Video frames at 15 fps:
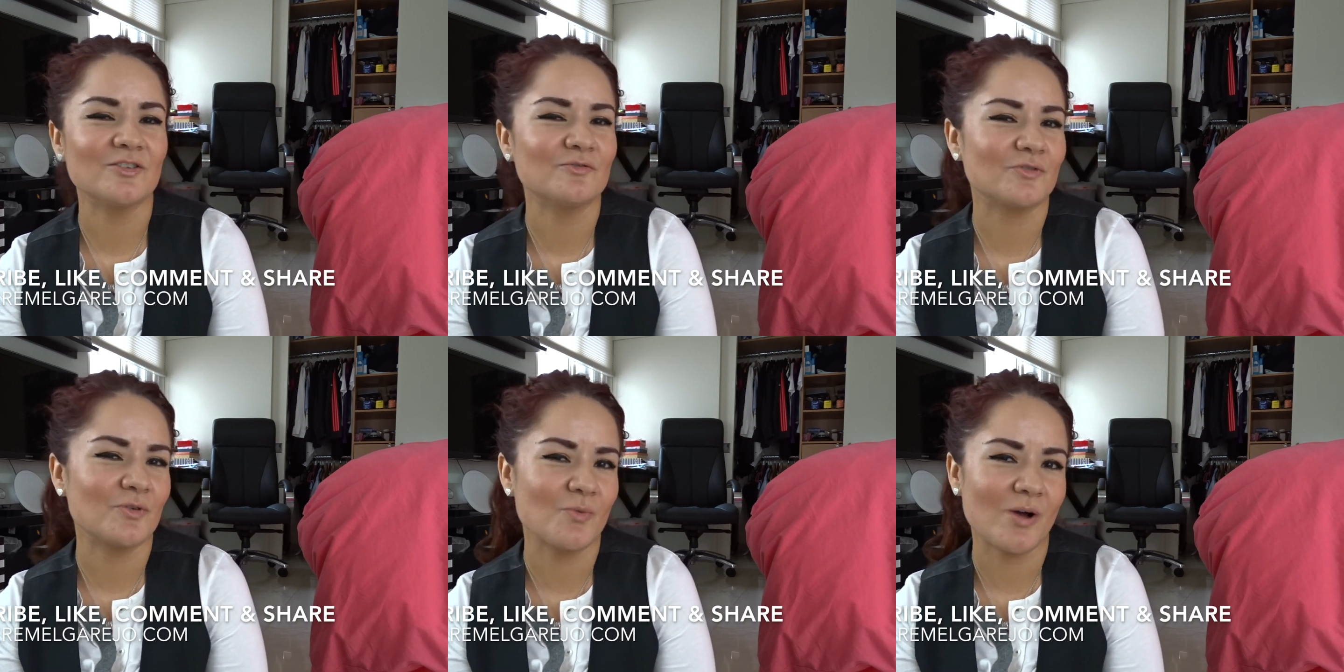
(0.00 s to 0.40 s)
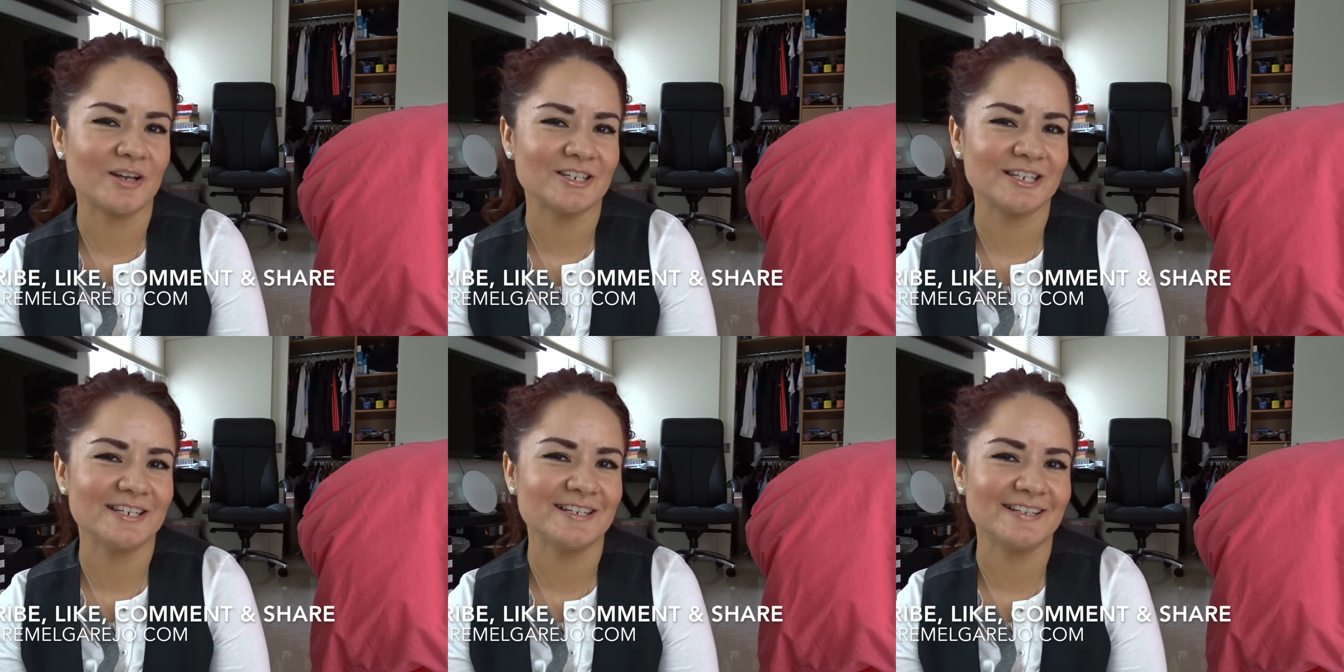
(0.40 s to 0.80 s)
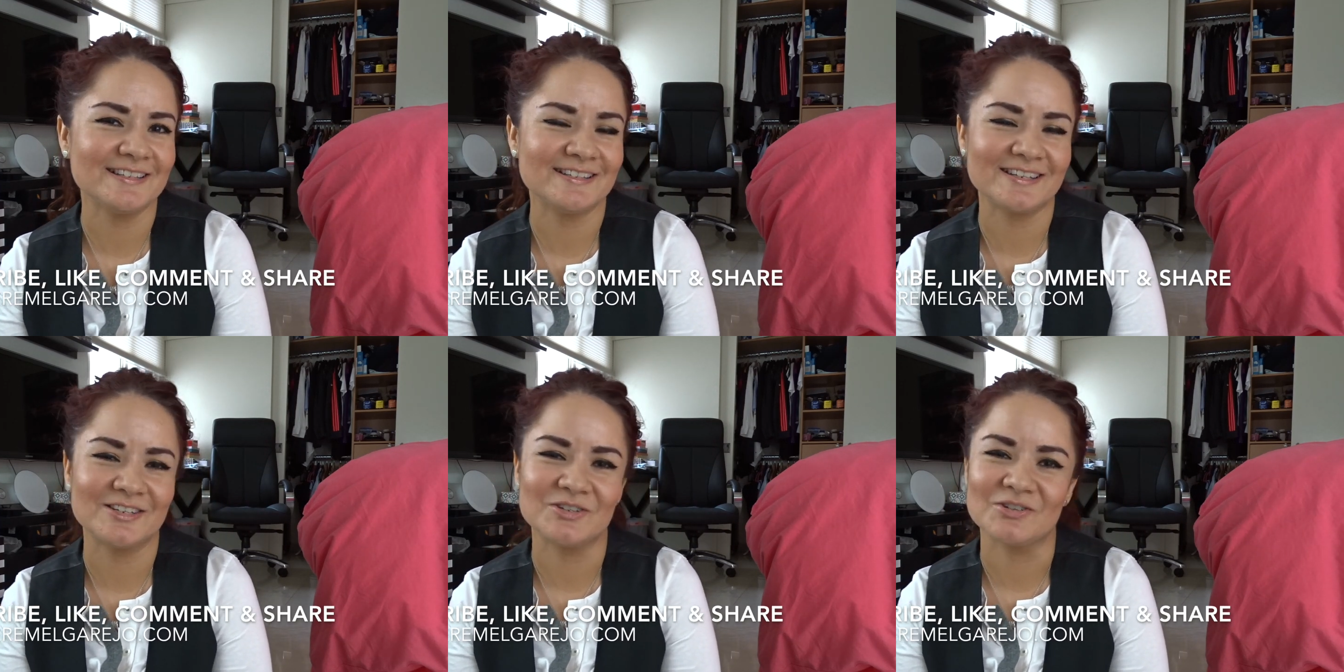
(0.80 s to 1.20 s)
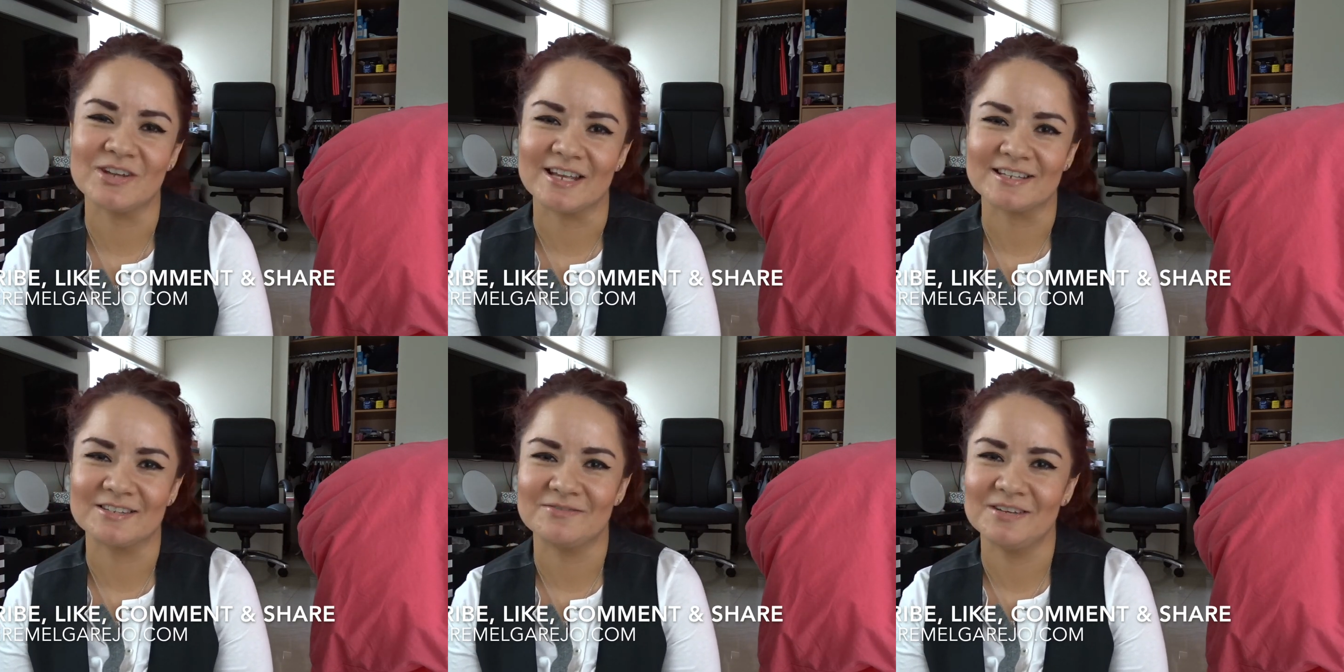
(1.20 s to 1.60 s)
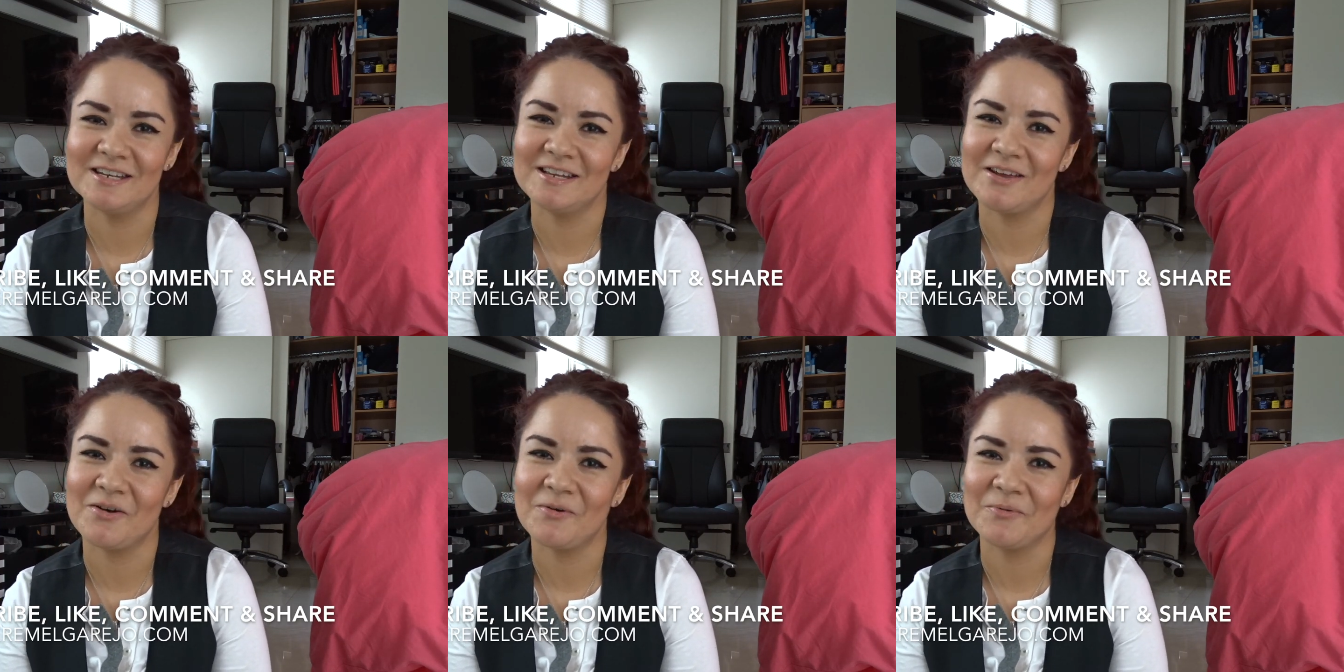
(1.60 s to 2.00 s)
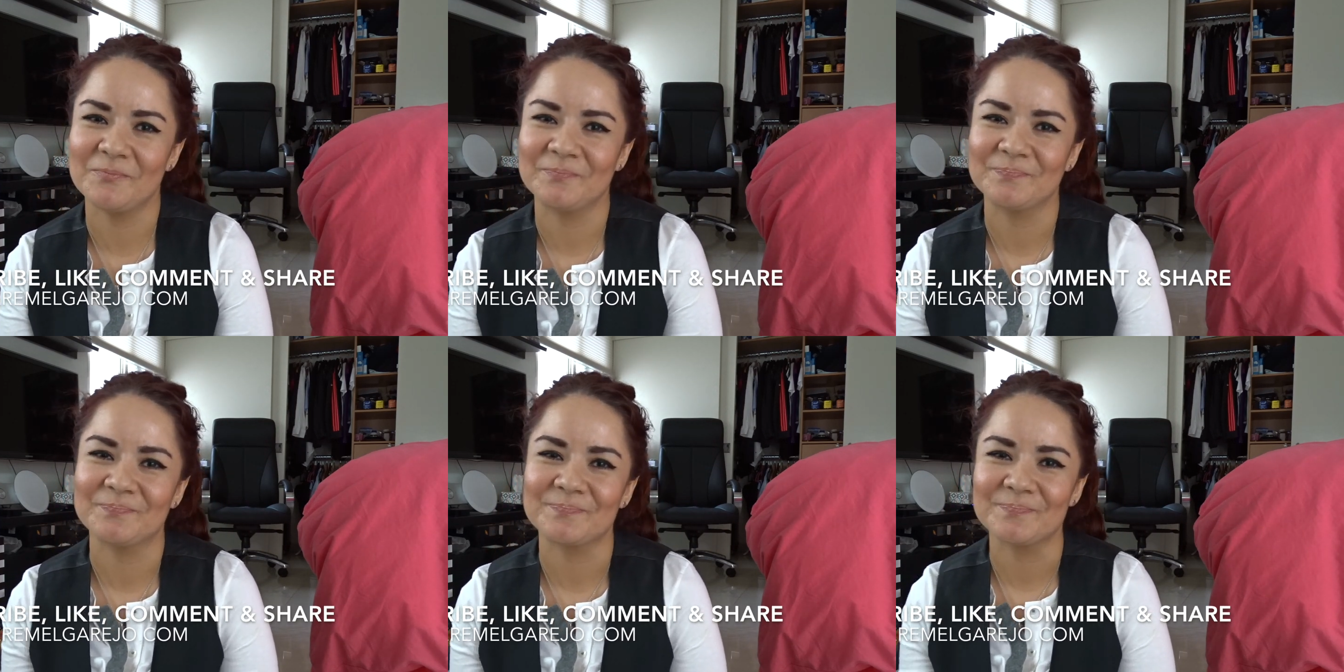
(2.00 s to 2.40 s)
you for watching. See you next video.